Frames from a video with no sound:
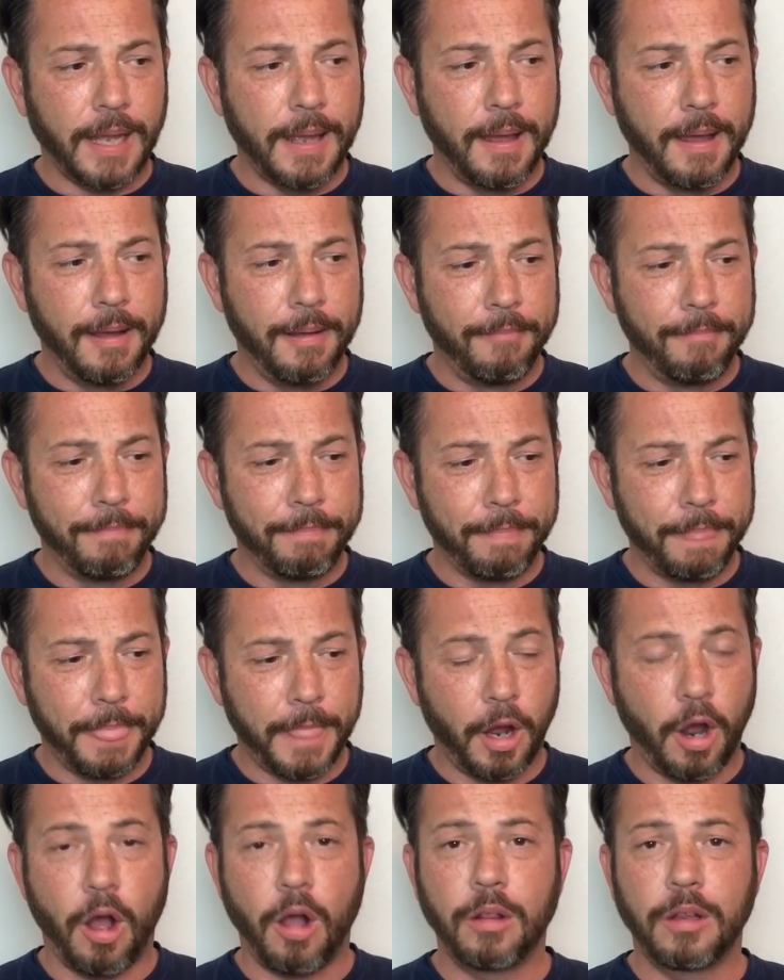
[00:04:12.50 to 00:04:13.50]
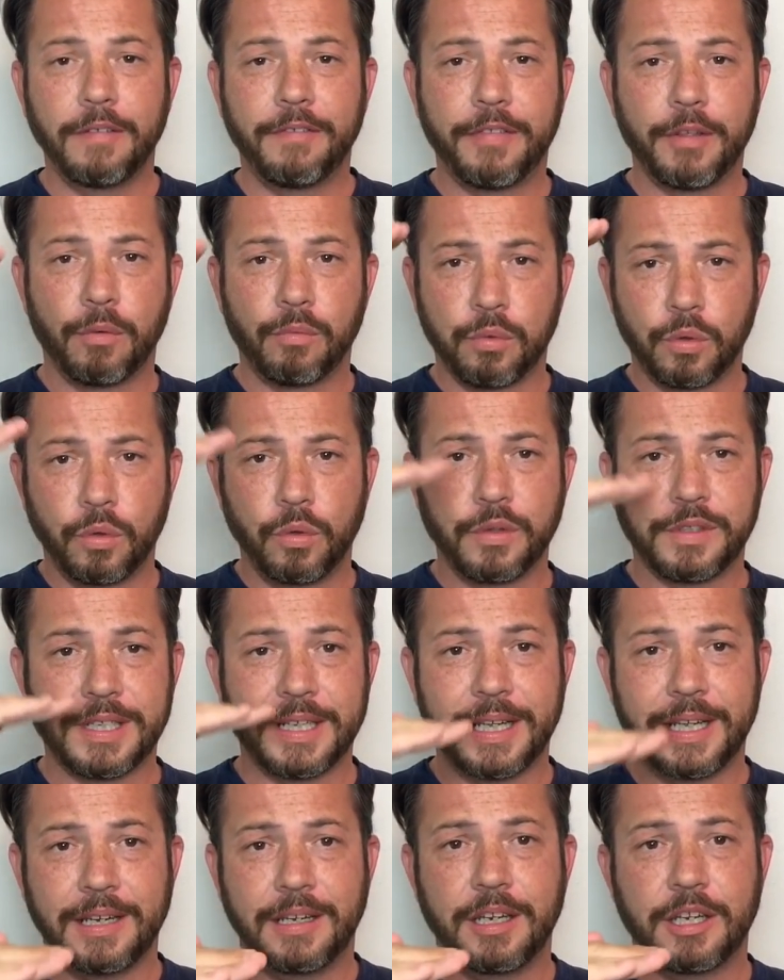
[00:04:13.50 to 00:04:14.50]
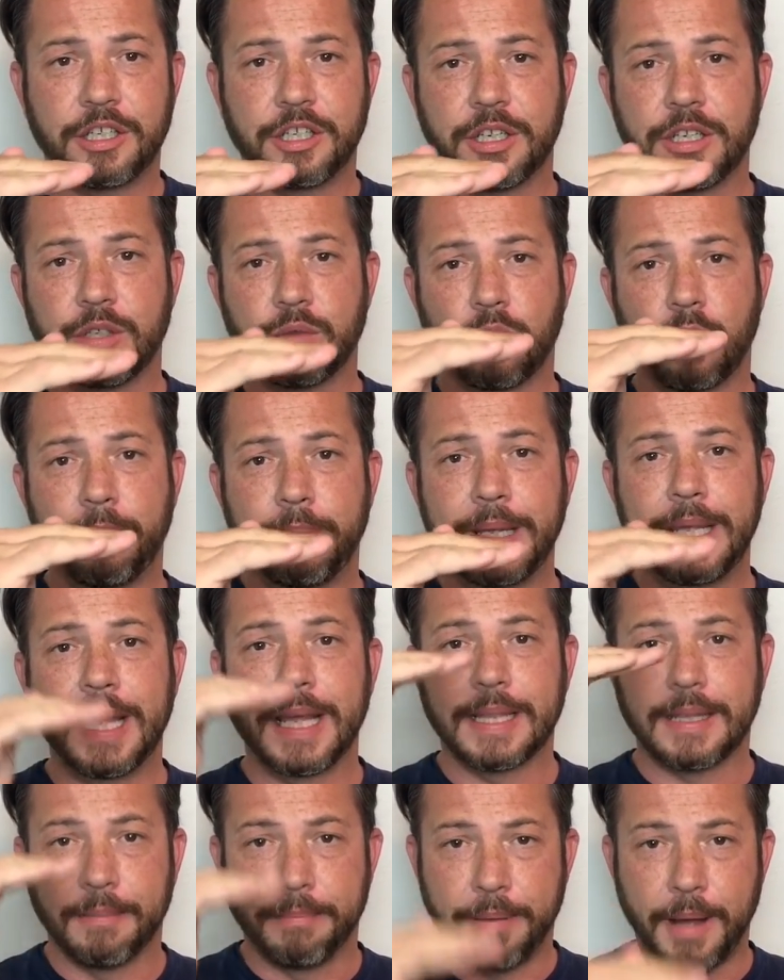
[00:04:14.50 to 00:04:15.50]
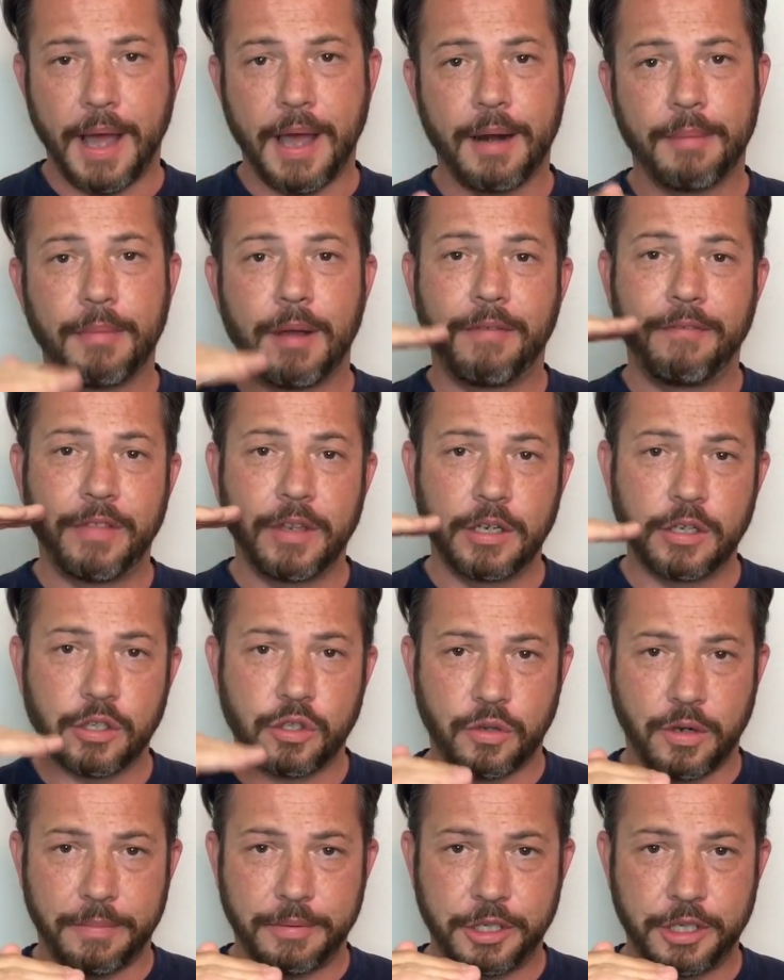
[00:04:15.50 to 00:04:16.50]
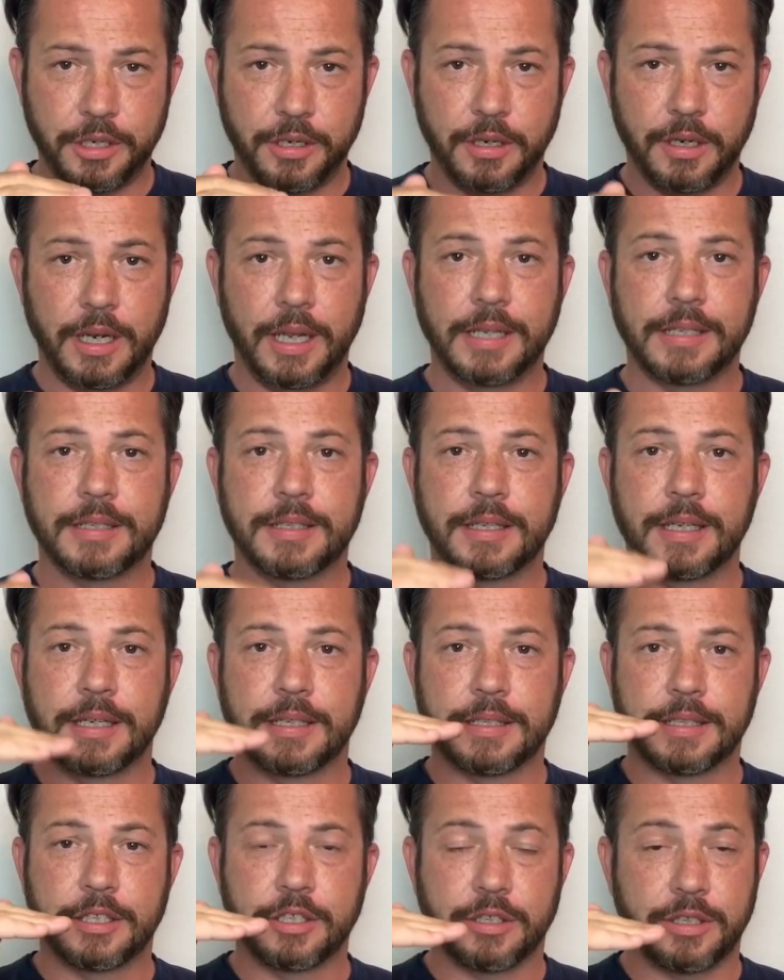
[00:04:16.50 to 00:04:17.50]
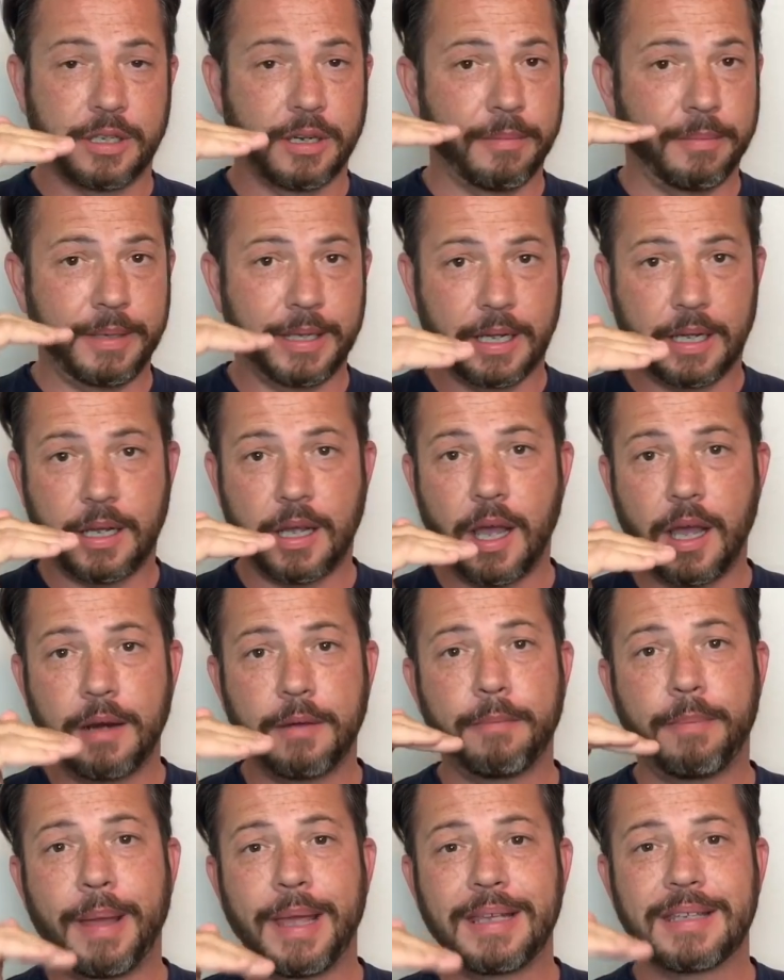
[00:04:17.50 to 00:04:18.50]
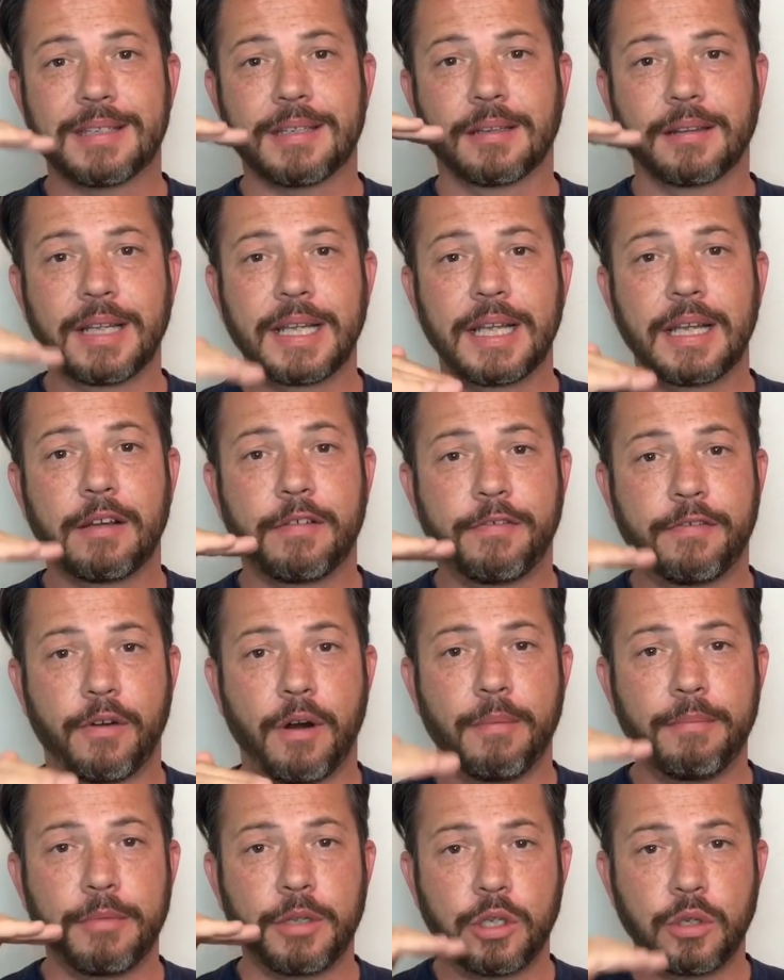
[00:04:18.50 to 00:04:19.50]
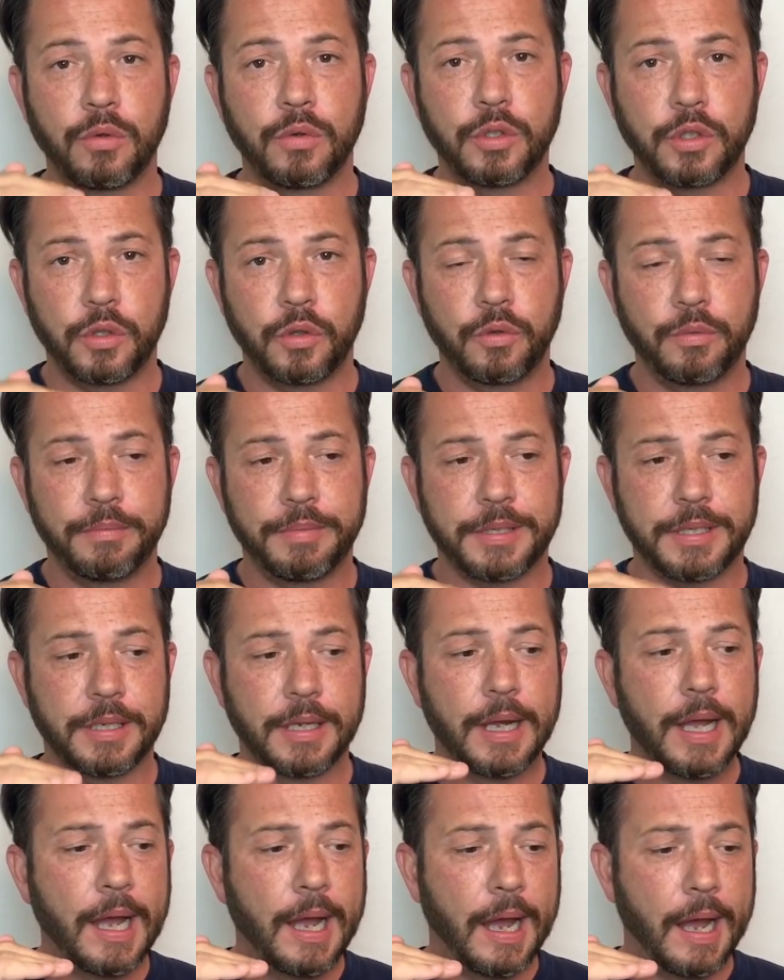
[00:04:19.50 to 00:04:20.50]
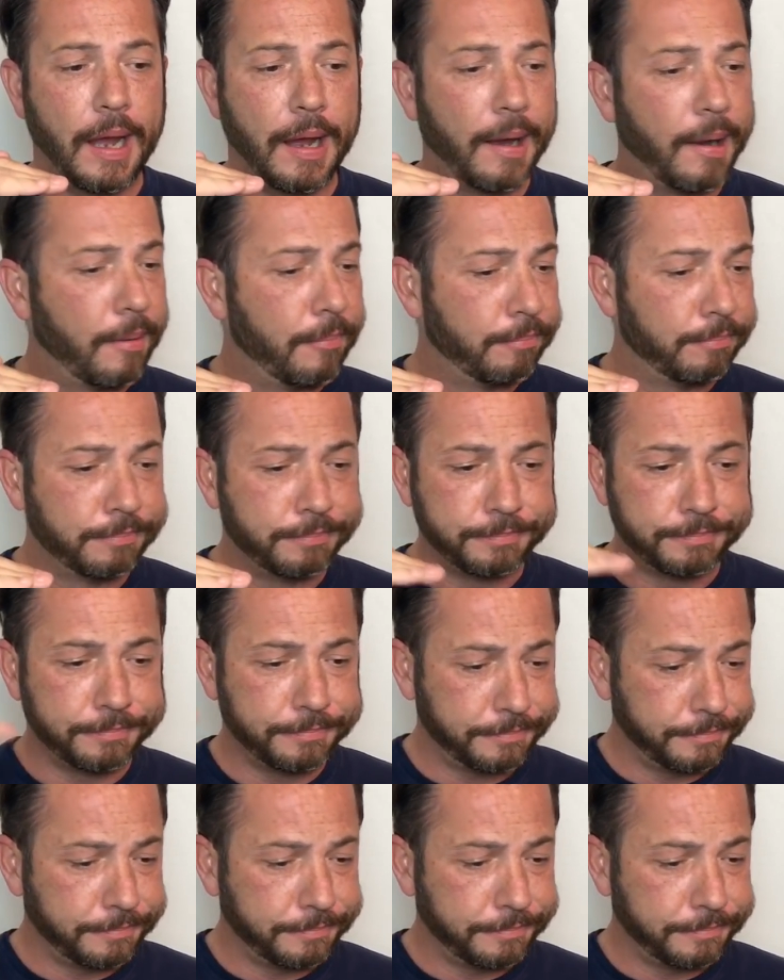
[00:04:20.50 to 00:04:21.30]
Um, all of the rules and conditions will be at the bottom of the description. It's, it's just going to be a cut and paste link from YouTube's um,